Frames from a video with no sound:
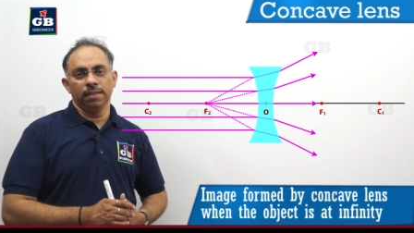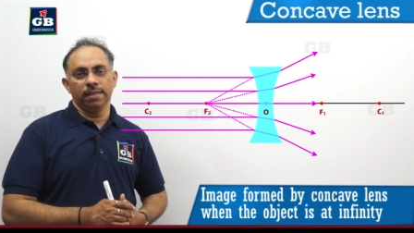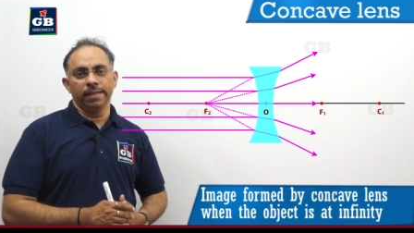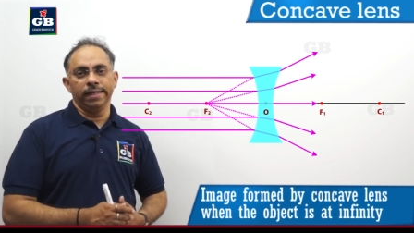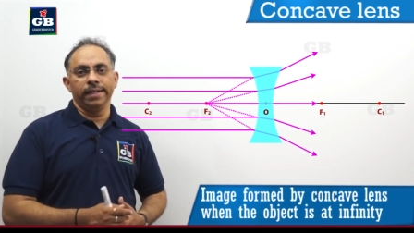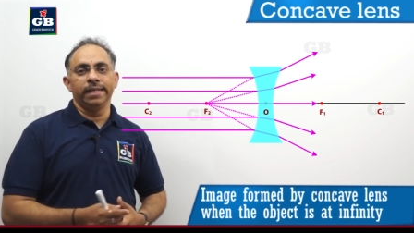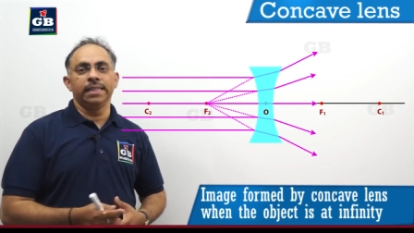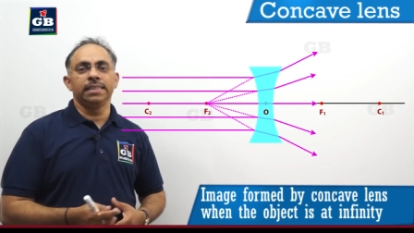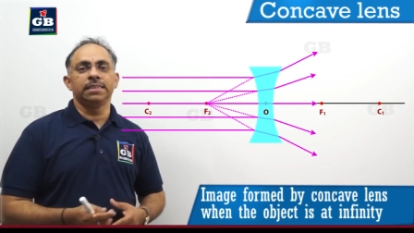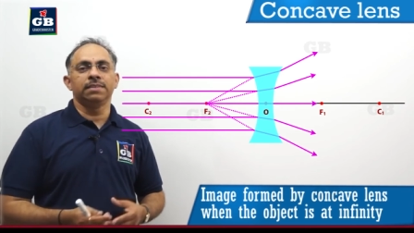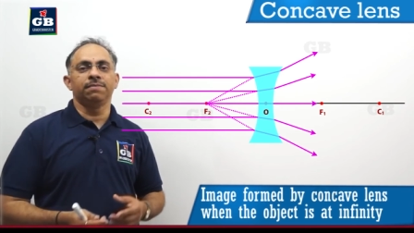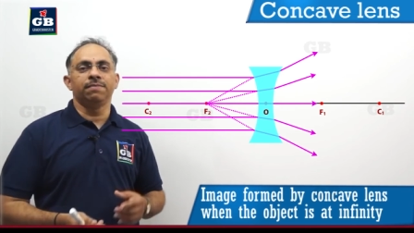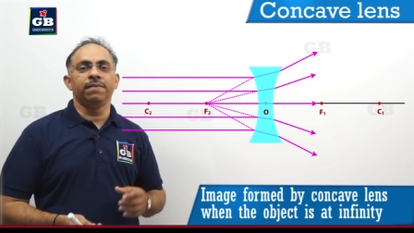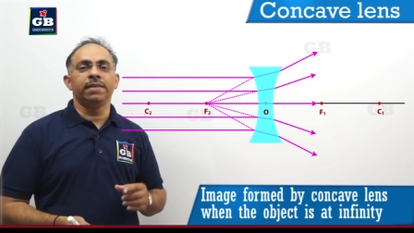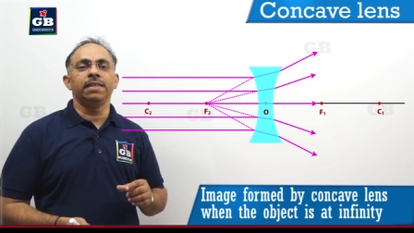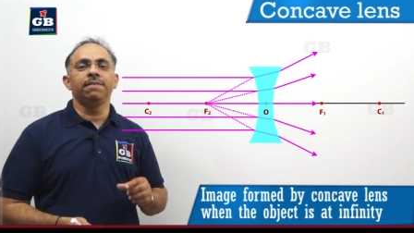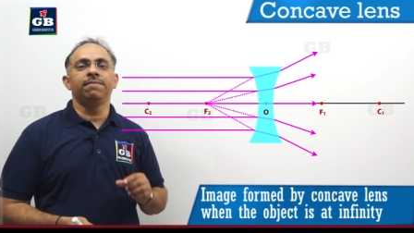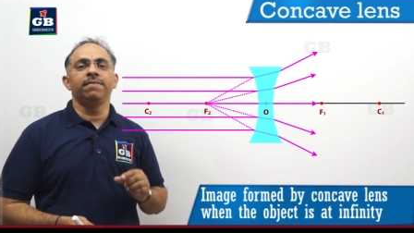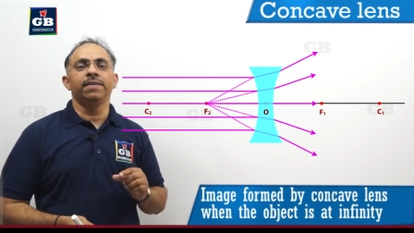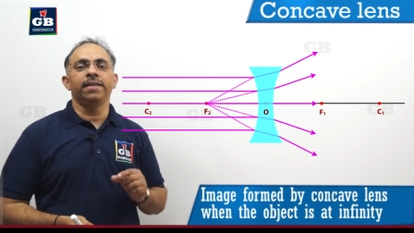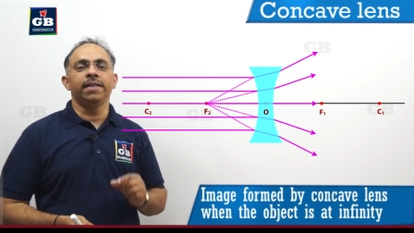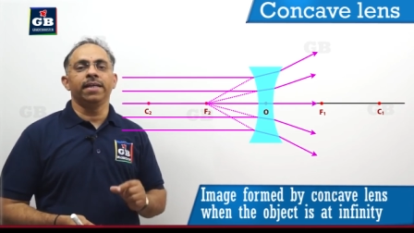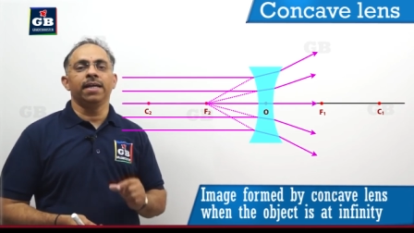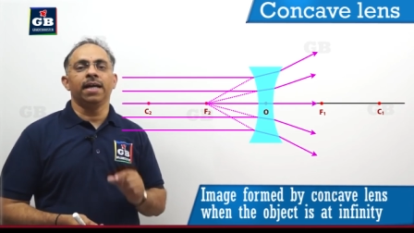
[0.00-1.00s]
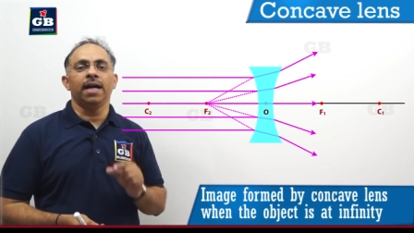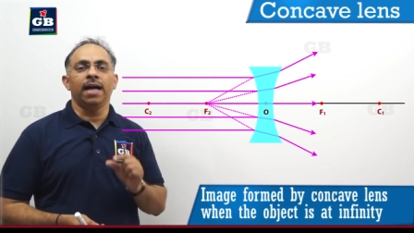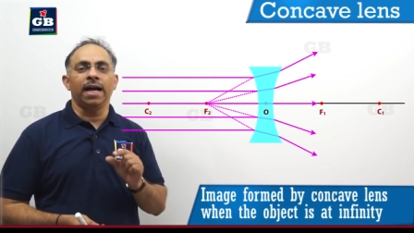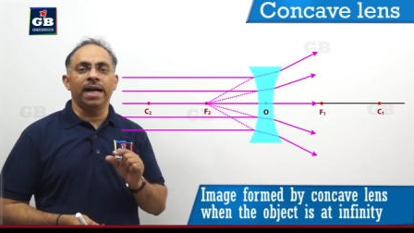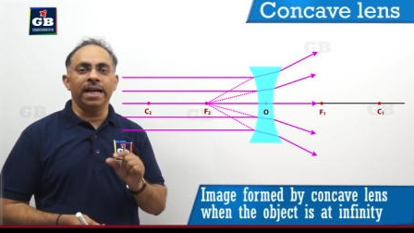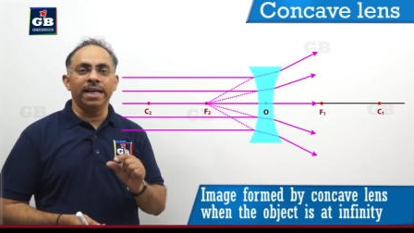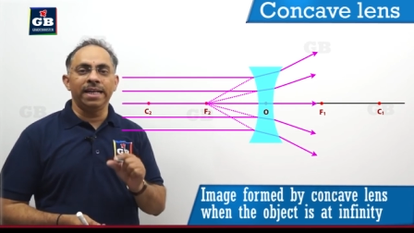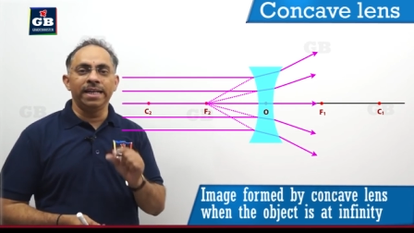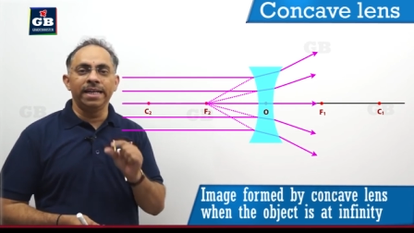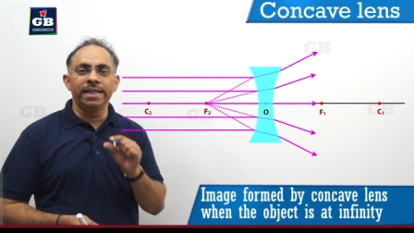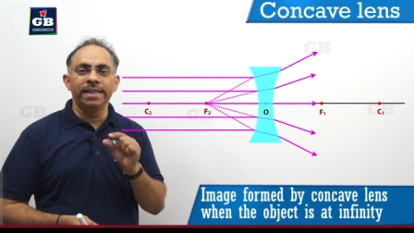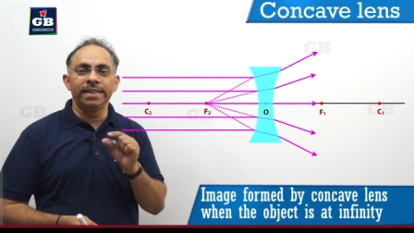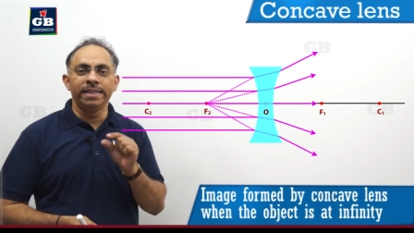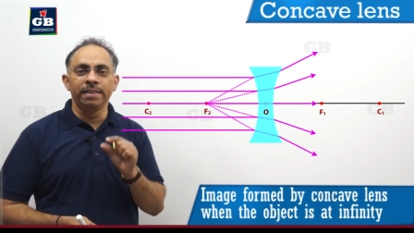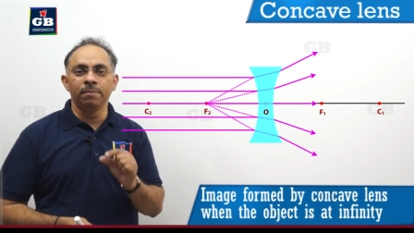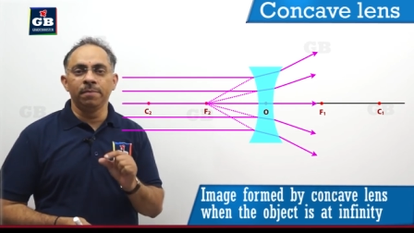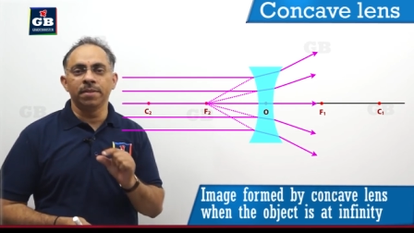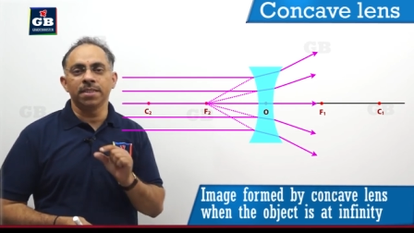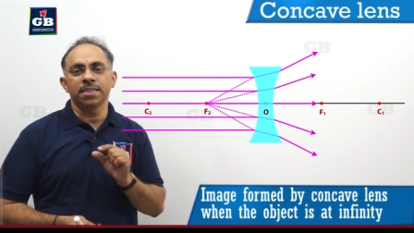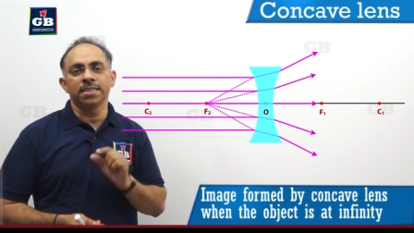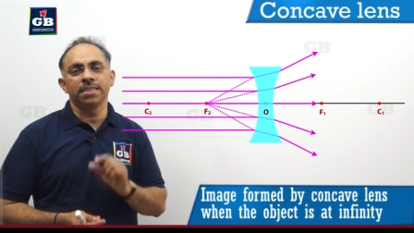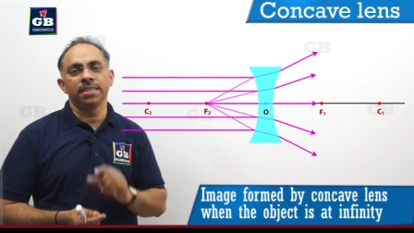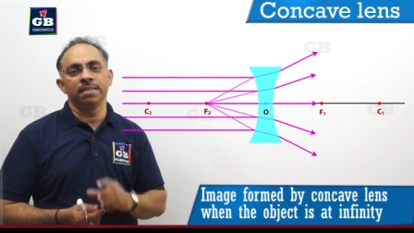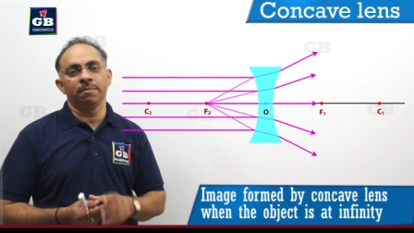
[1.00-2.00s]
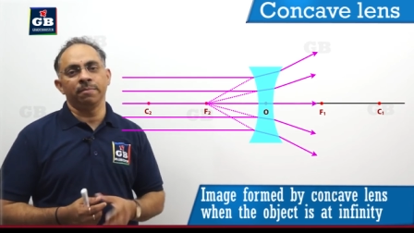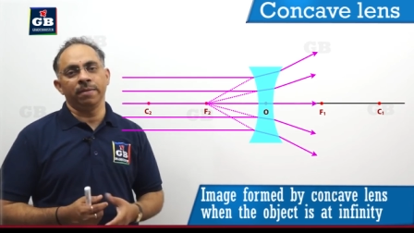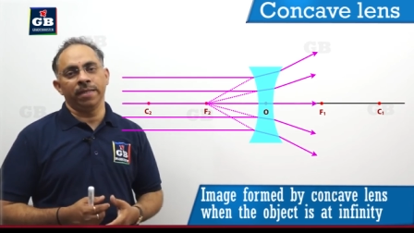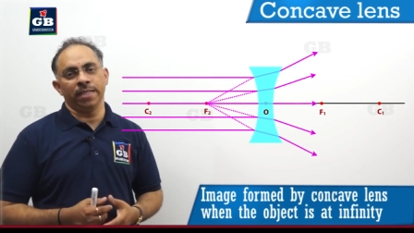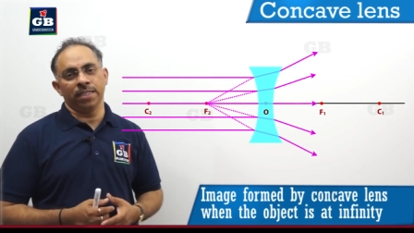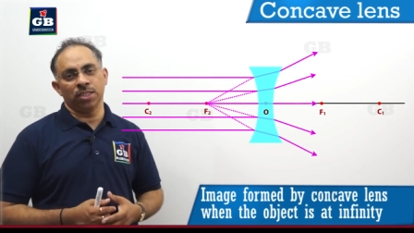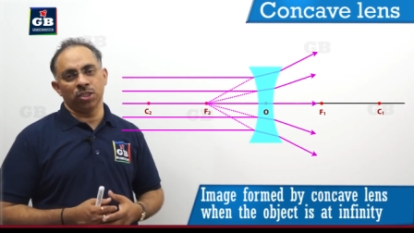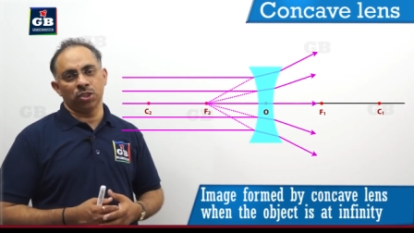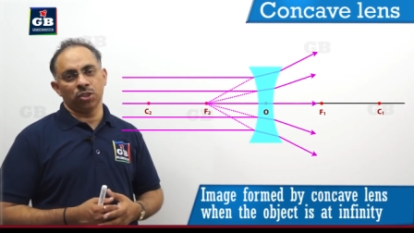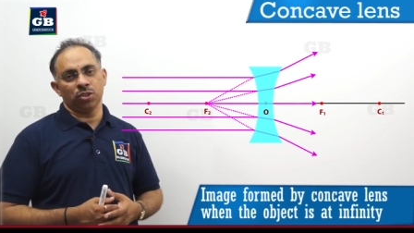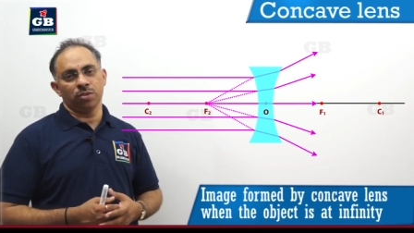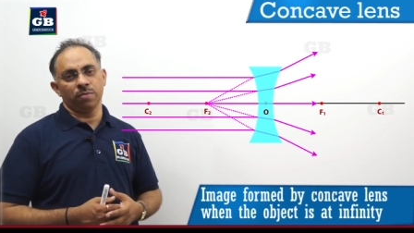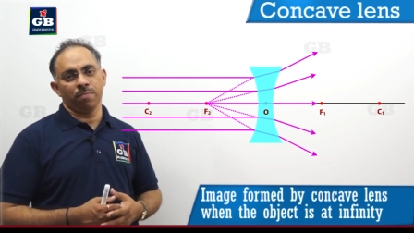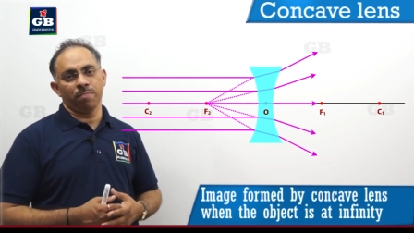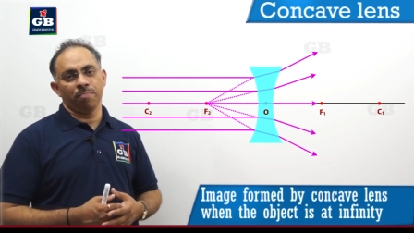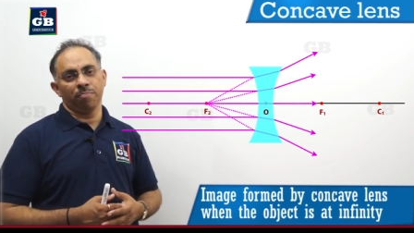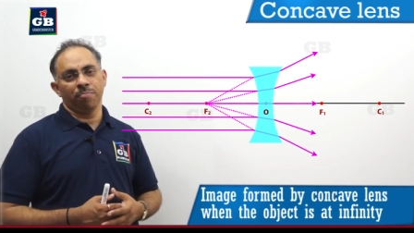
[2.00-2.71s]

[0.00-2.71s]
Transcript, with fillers: It is very, very highly diminished image.